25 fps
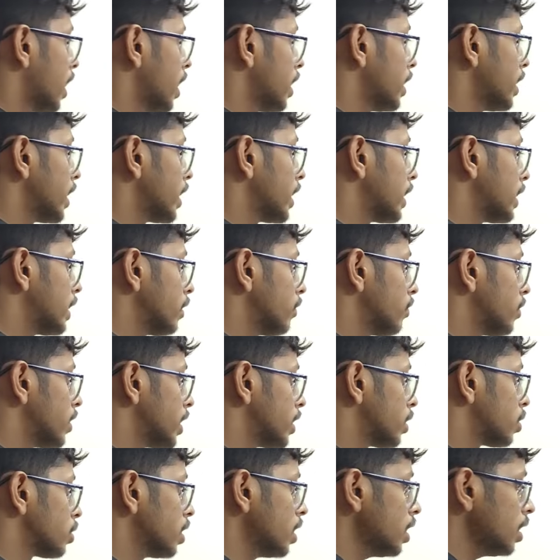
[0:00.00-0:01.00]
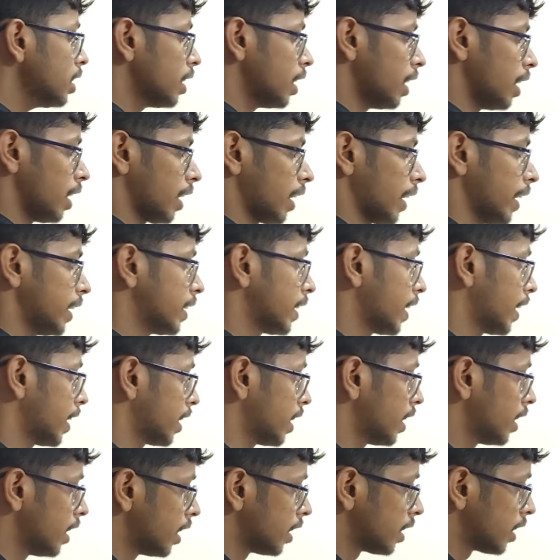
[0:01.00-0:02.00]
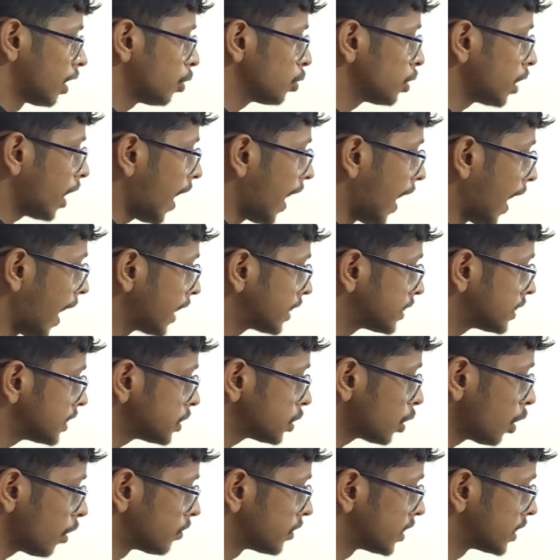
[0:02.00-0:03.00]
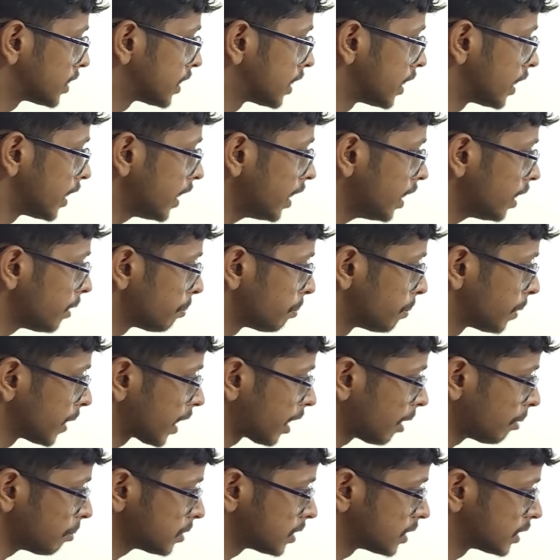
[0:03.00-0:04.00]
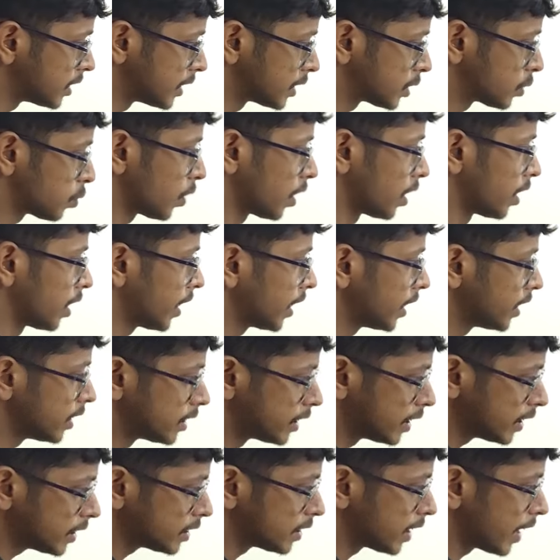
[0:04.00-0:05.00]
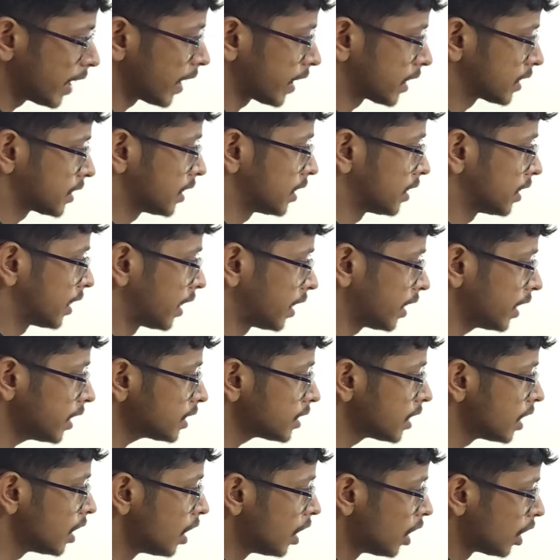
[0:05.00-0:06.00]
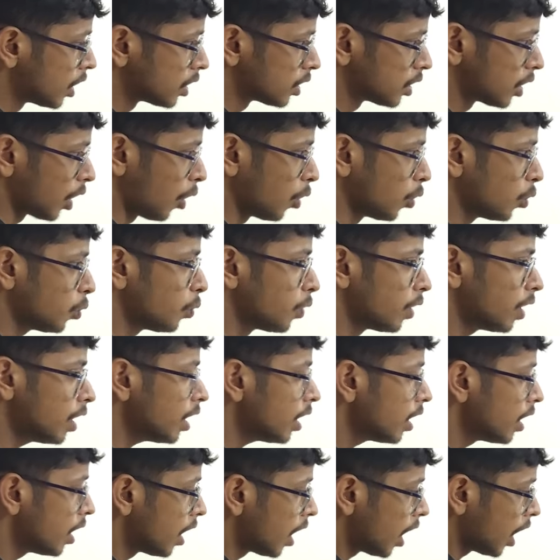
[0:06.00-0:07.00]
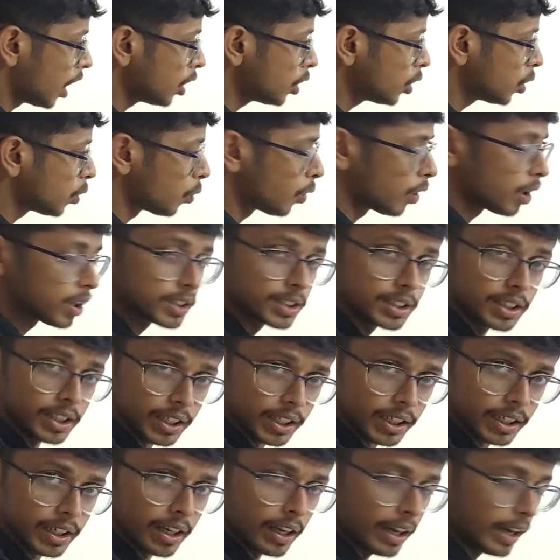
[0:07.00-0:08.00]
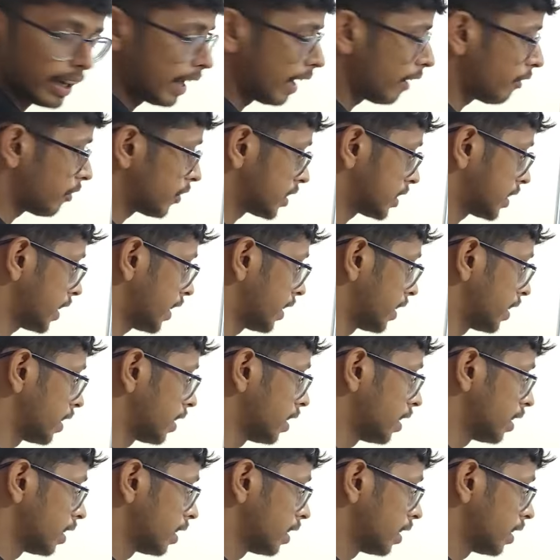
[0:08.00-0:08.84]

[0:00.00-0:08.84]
and negative lead to the right hand. Now the axis of this lead becomes this one, in this direction, that is downward and towards the left side.